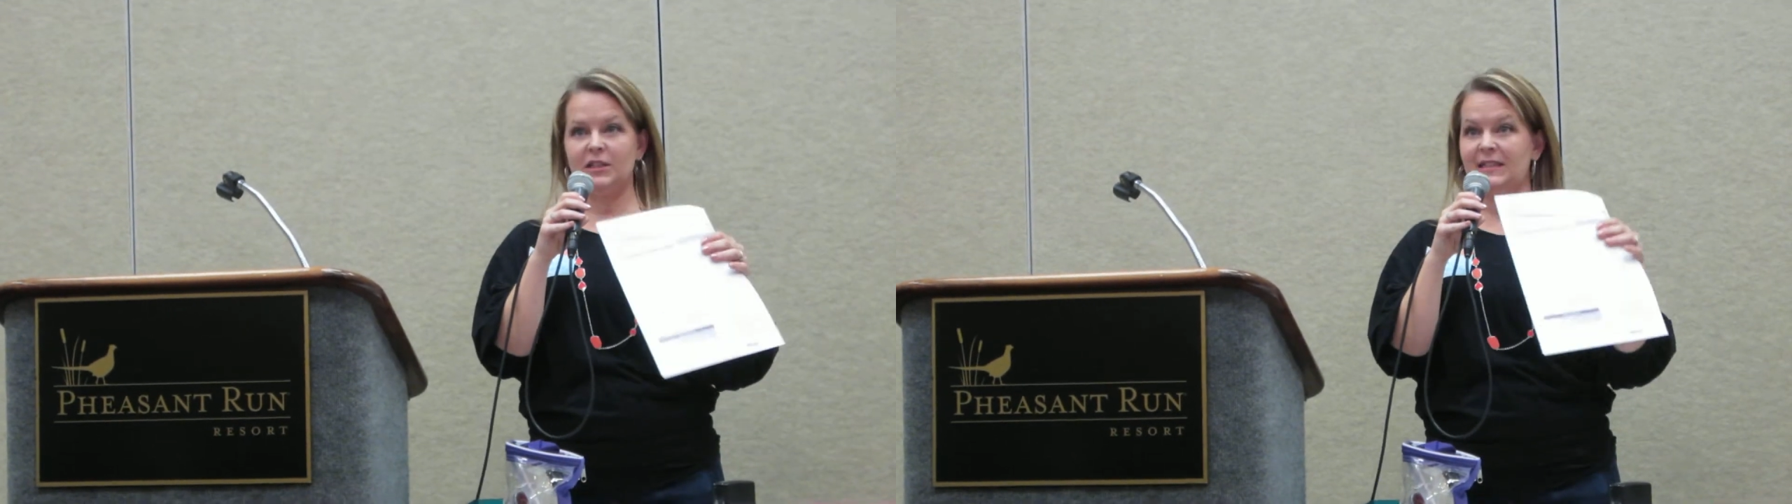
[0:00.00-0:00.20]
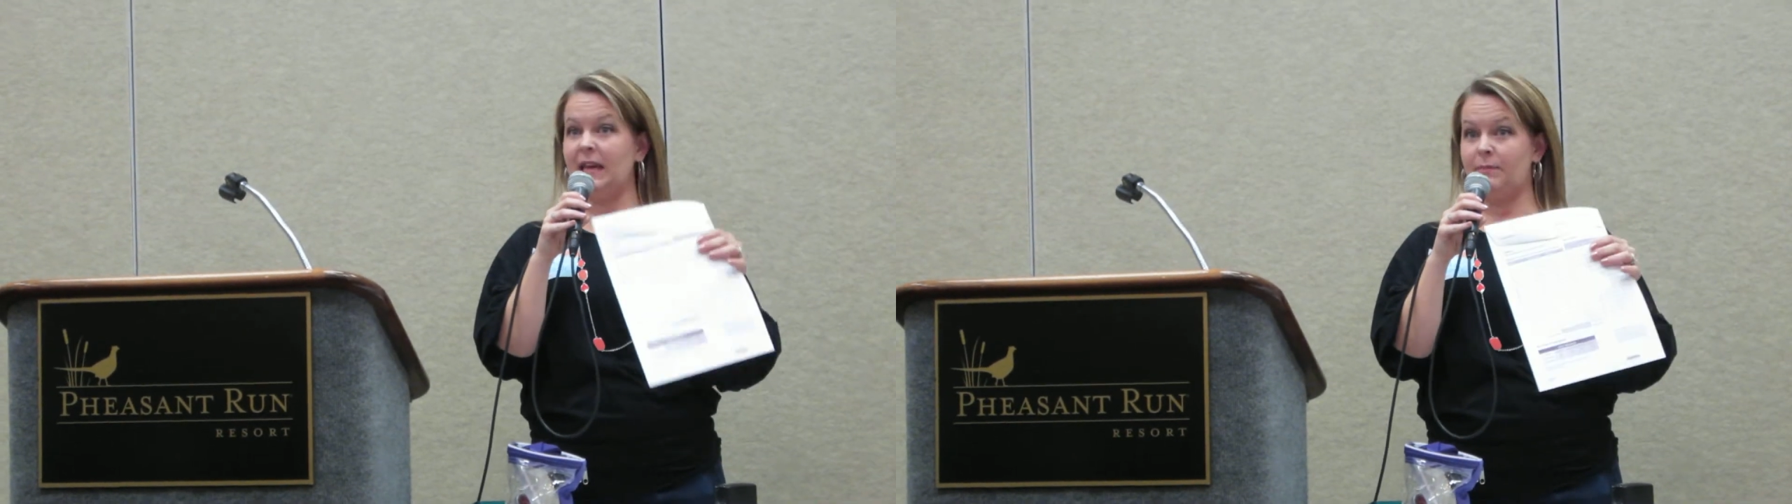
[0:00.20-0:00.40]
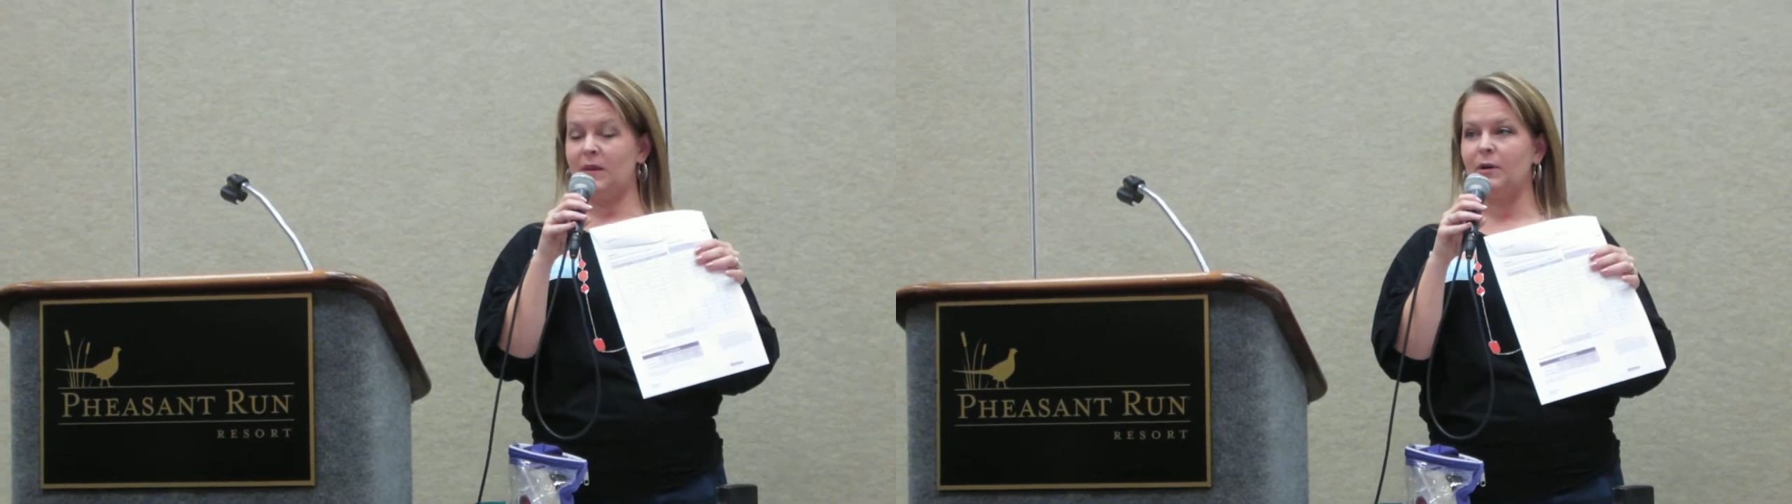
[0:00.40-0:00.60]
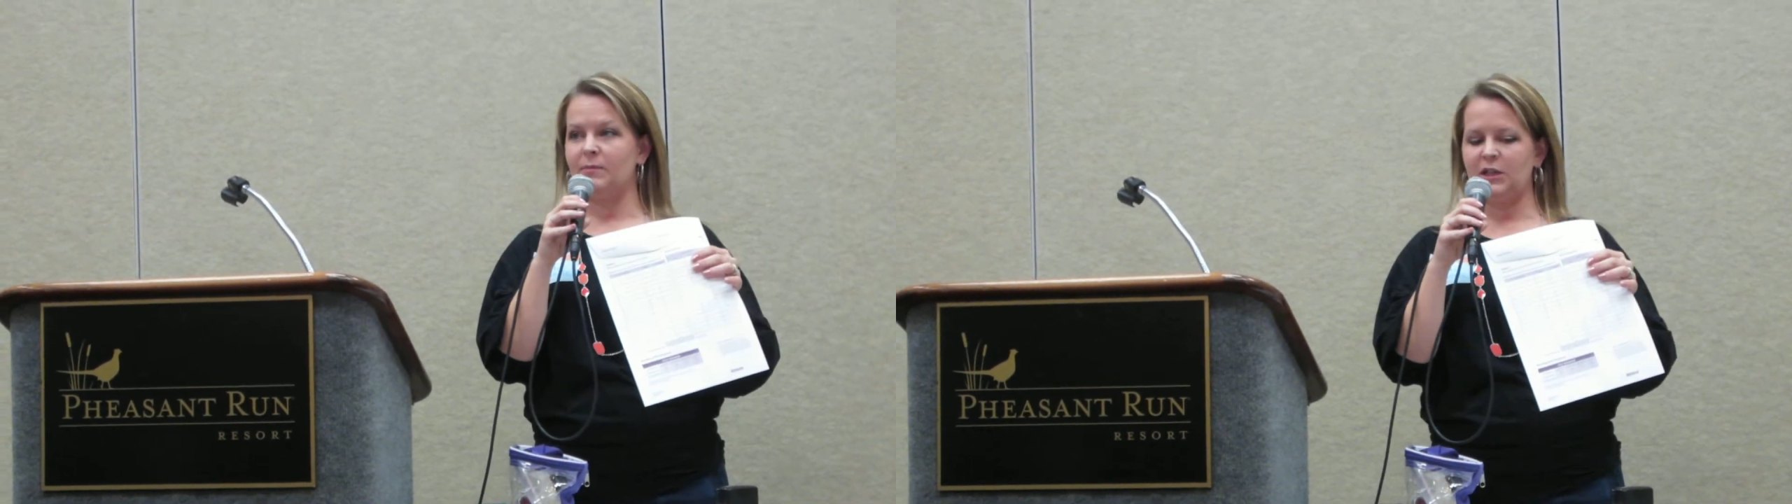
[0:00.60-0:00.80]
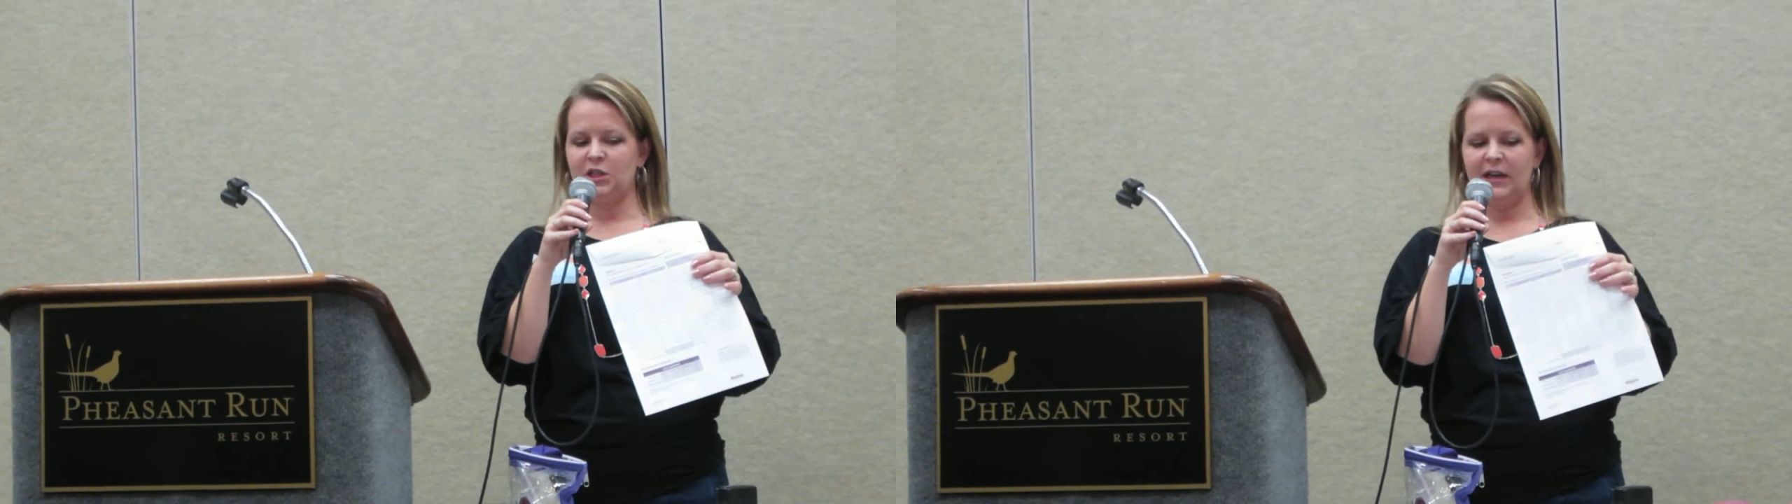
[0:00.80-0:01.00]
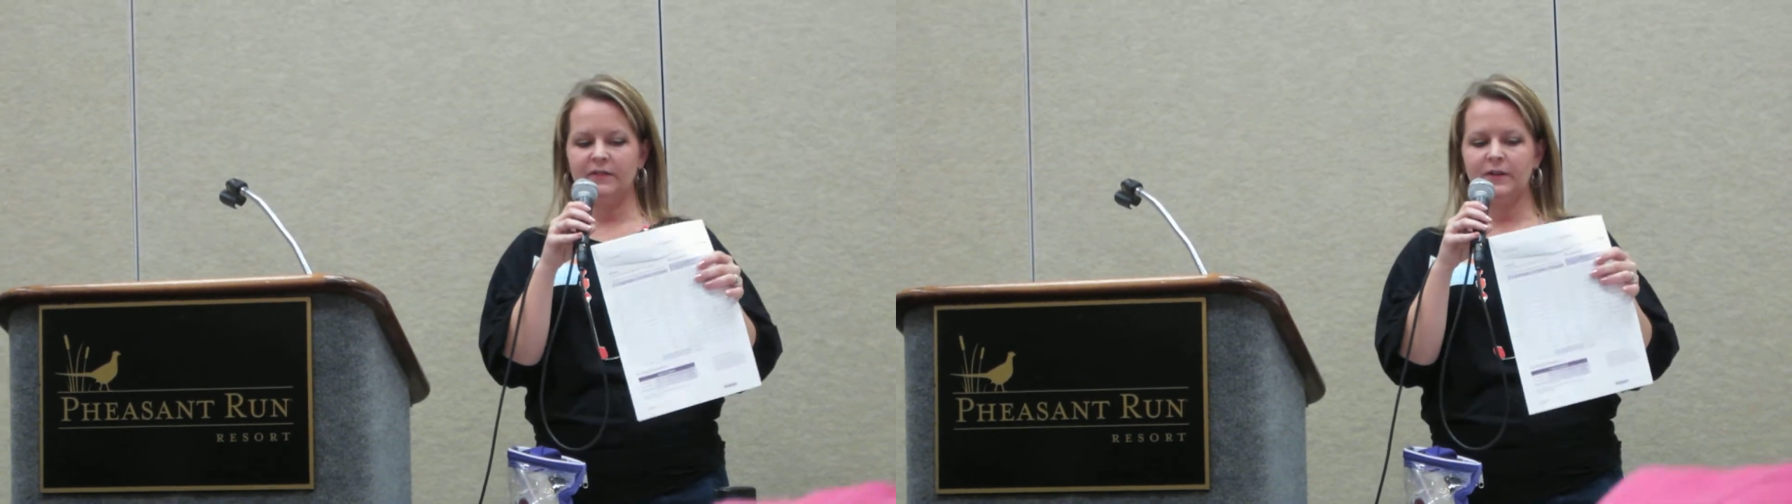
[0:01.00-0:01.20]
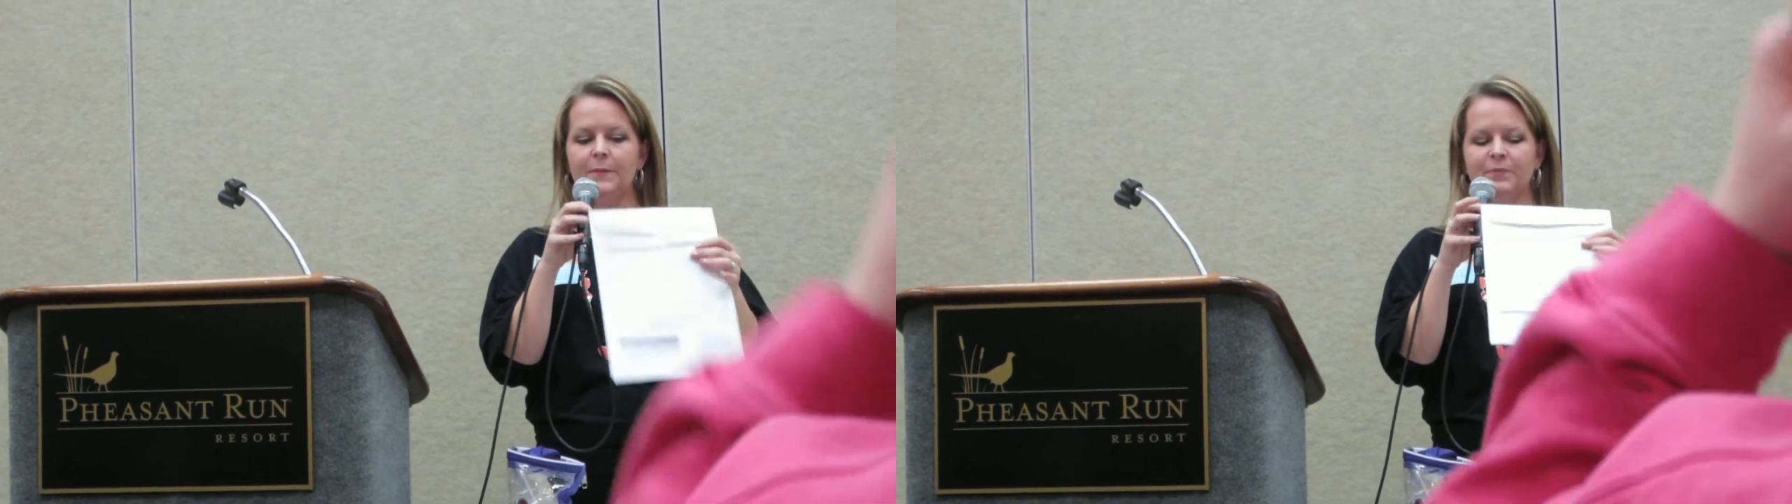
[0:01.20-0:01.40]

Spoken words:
just keep them on my shelf.